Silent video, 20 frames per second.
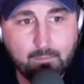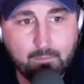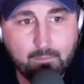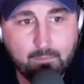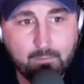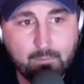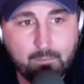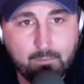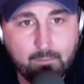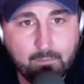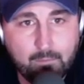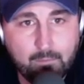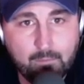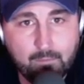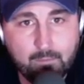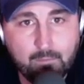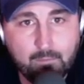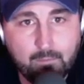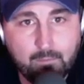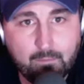
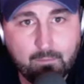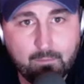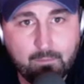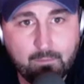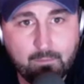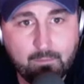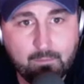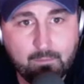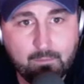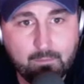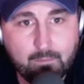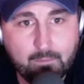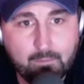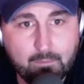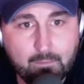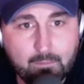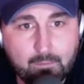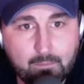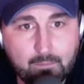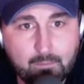
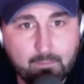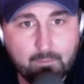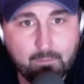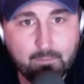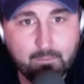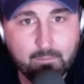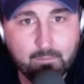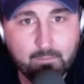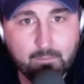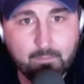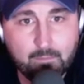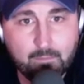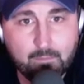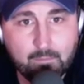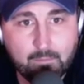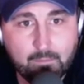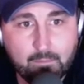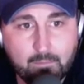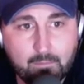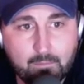
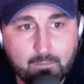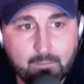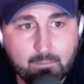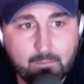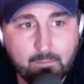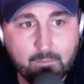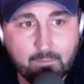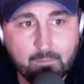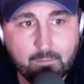[no speech]